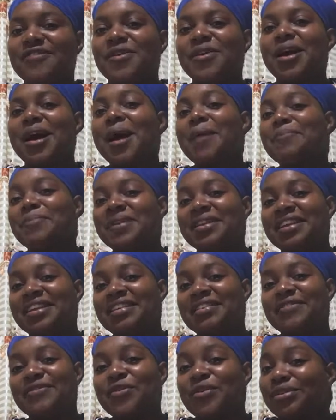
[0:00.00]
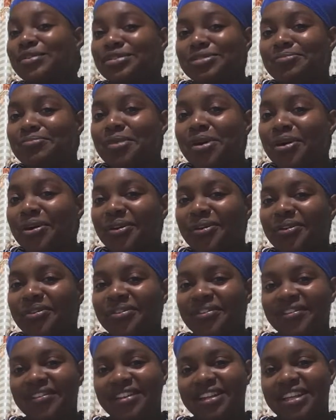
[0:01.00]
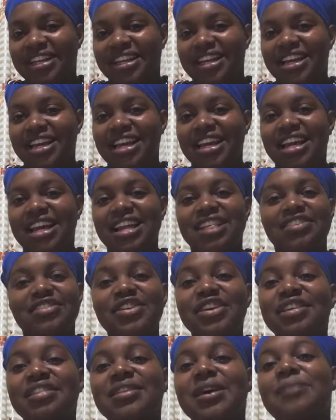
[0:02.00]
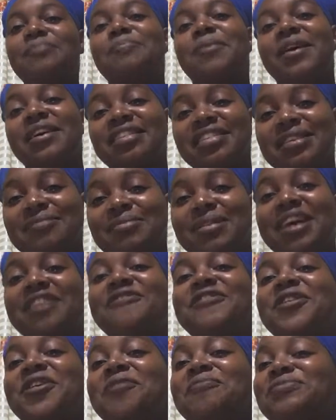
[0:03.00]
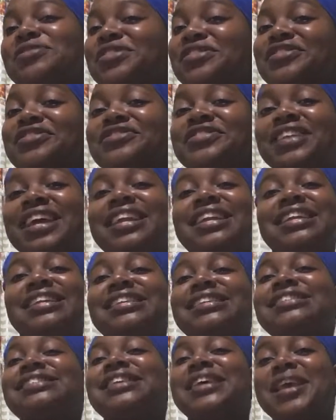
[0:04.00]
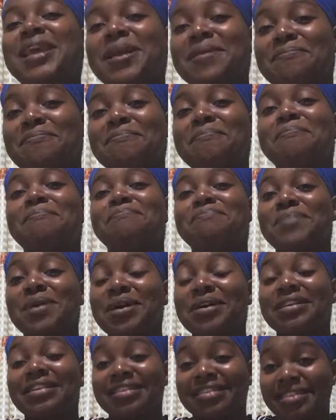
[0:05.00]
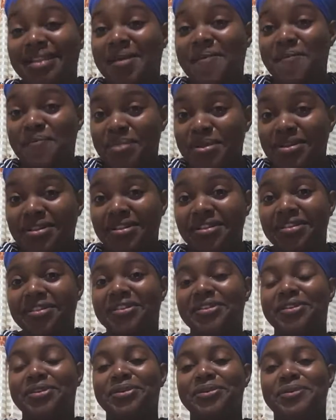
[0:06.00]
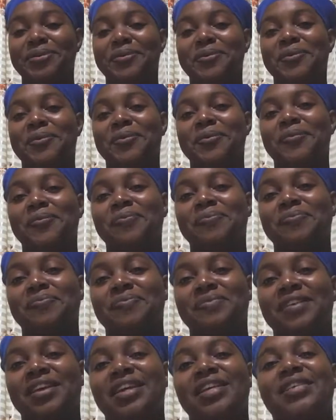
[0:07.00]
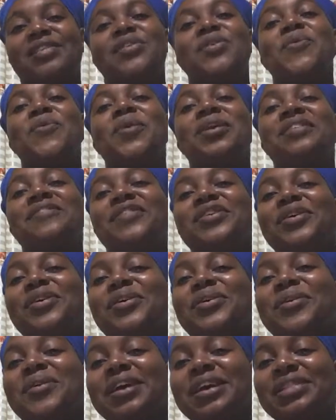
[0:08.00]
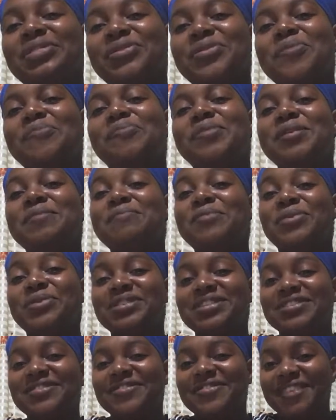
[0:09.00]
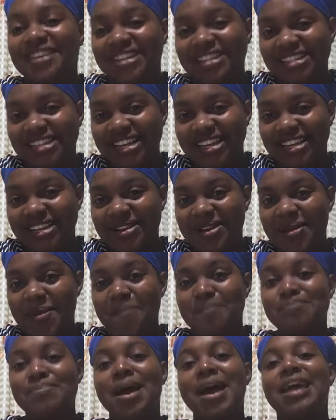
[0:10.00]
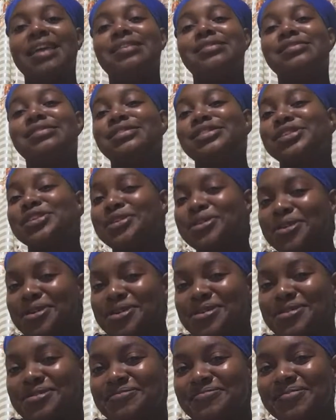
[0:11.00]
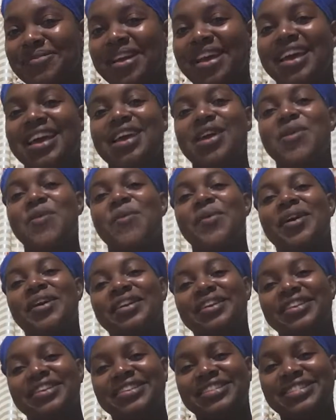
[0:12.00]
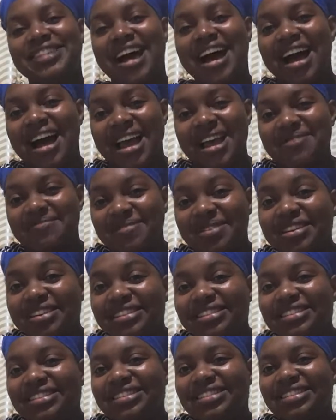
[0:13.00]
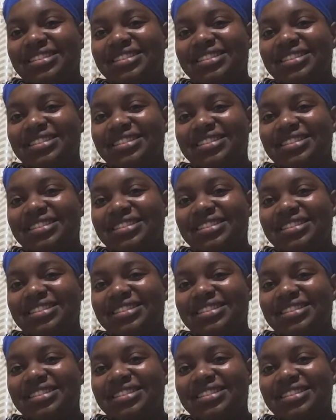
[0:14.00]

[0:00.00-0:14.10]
our happiness for tomorrow. It's just not possible. I've come to learn that it is impossible. So whatever you're going through, be motivated by the term "we're diamonds